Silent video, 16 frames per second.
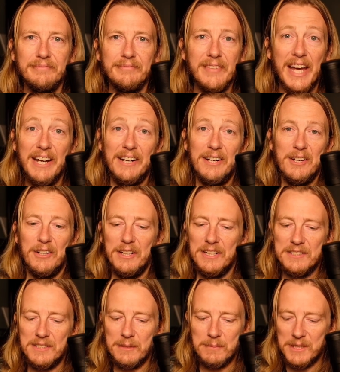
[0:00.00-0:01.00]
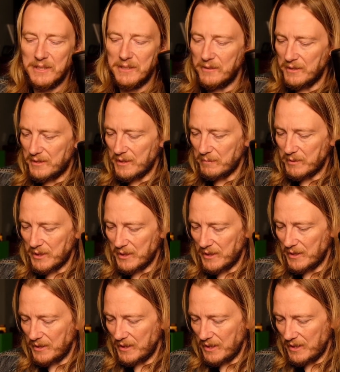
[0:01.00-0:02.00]
I don't know. It's up to you. It's up
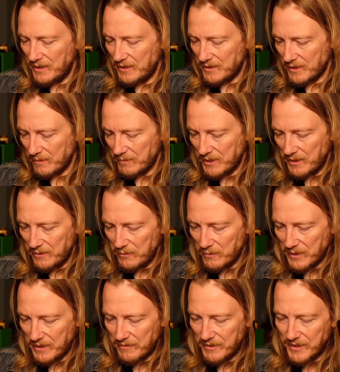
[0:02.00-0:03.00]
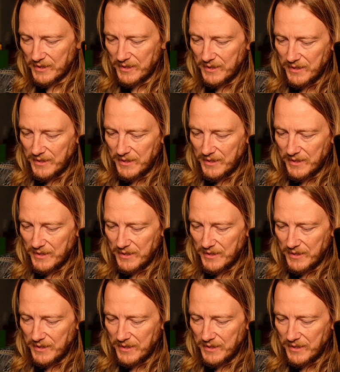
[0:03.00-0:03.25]
to you.